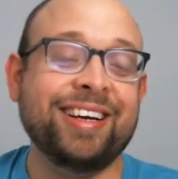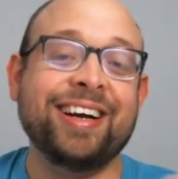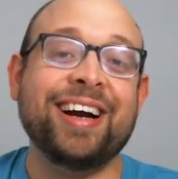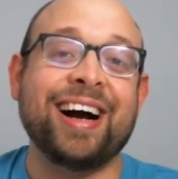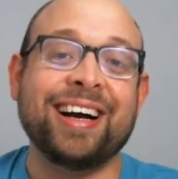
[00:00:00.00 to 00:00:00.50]

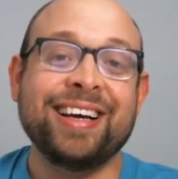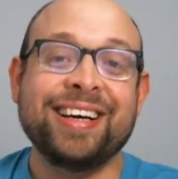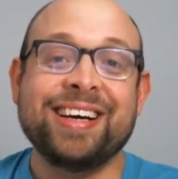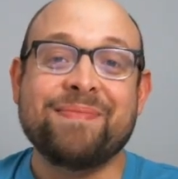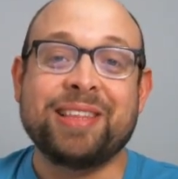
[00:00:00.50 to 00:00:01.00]
yeah.
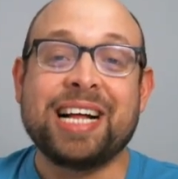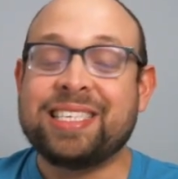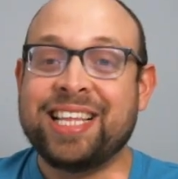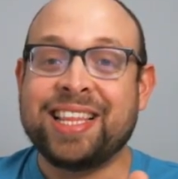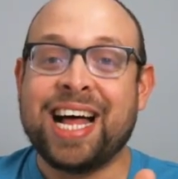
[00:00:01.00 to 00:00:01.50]
But
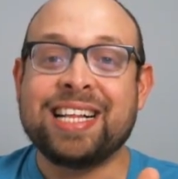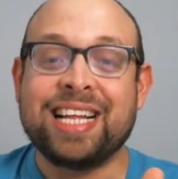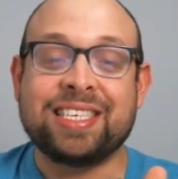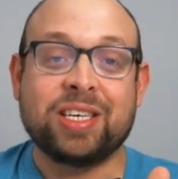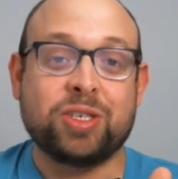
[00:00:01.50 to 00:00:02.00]

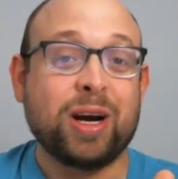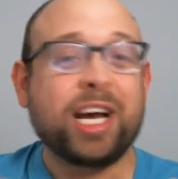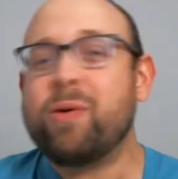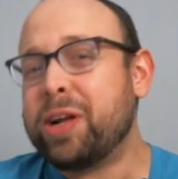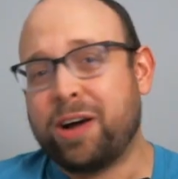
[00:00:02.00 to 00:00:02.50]
that's the story. I
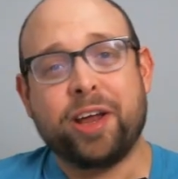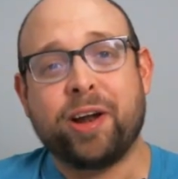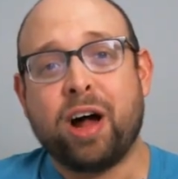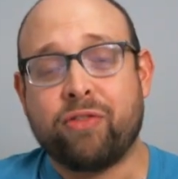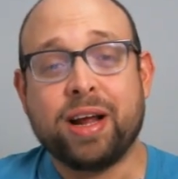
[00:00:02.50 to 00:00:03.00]
kind of want to cut it
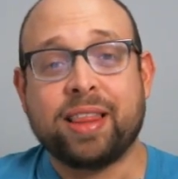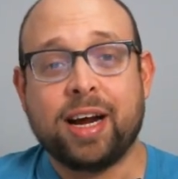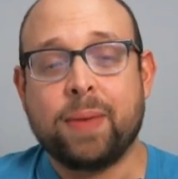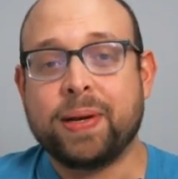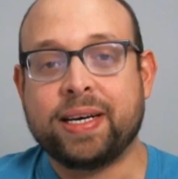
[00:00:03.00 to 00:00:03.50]
off right
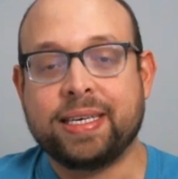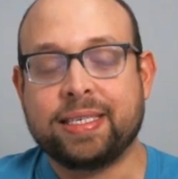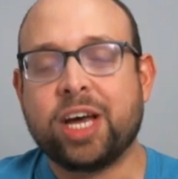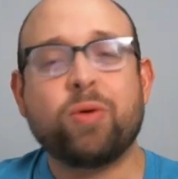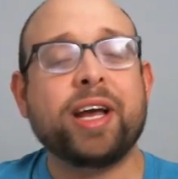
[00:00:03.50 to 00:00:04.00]
there because
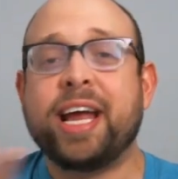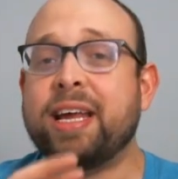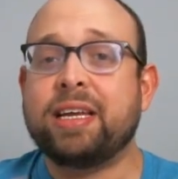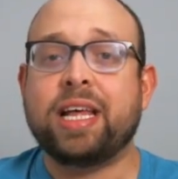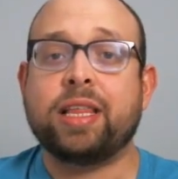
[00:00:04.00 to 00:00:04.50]
I don't want to get
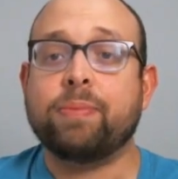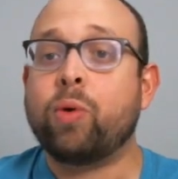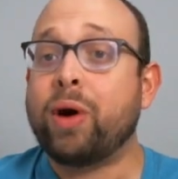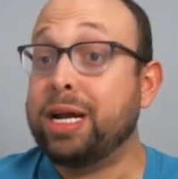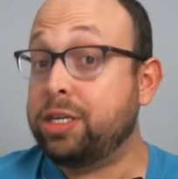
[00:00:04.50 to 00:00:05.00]
anything
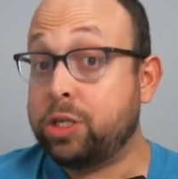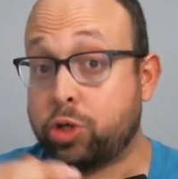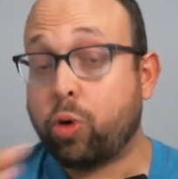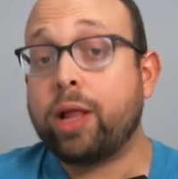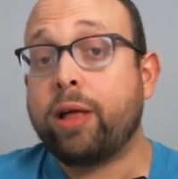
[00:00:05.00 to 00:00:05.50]
more into the
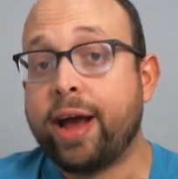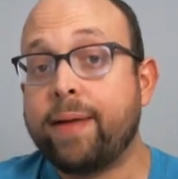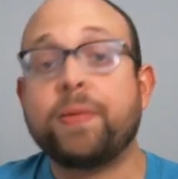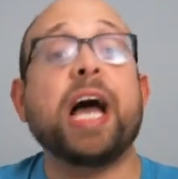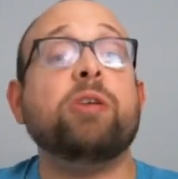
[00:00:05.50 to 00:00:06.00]
storyline.
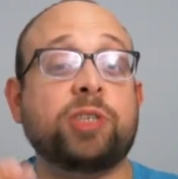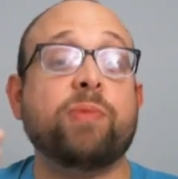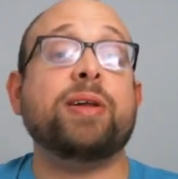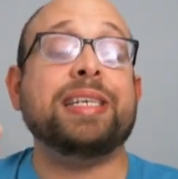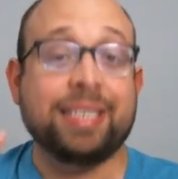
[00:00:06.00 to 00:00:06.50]
I understand
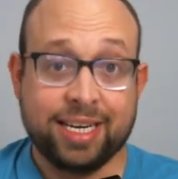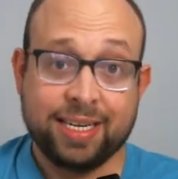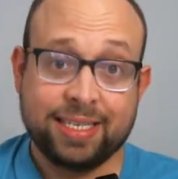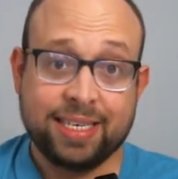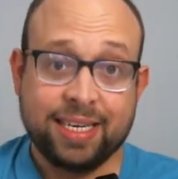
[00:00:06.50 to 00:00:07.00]
why they did
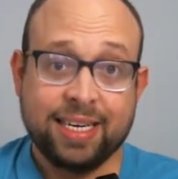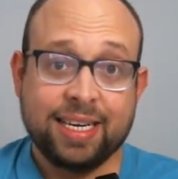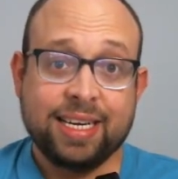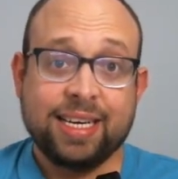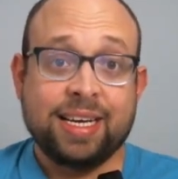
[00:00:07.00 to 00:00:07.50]
it,
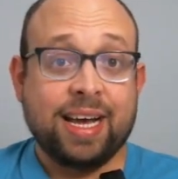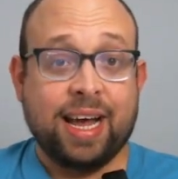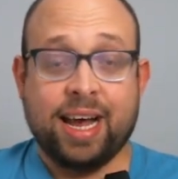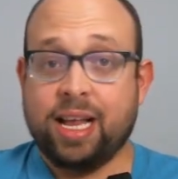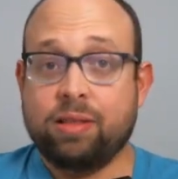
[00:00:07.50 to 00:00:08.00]

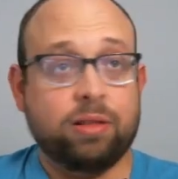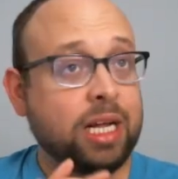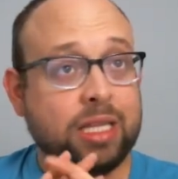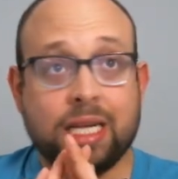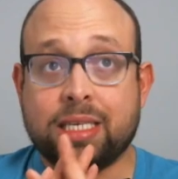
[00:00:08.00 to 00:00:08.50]
and
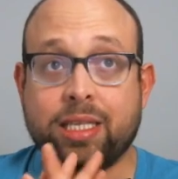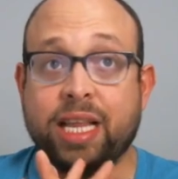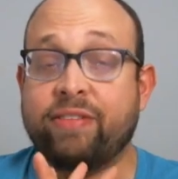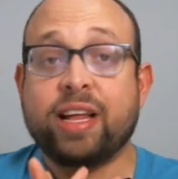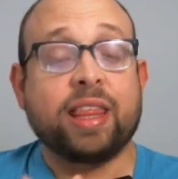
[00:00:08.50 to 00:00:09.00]
let's
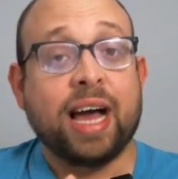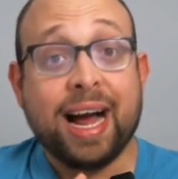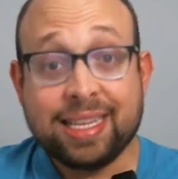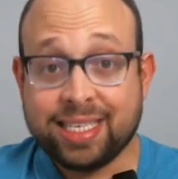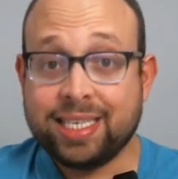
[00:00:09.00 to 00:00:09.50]
leave it at
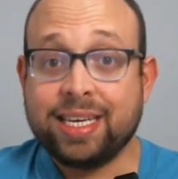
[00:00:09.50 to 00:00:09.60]
that.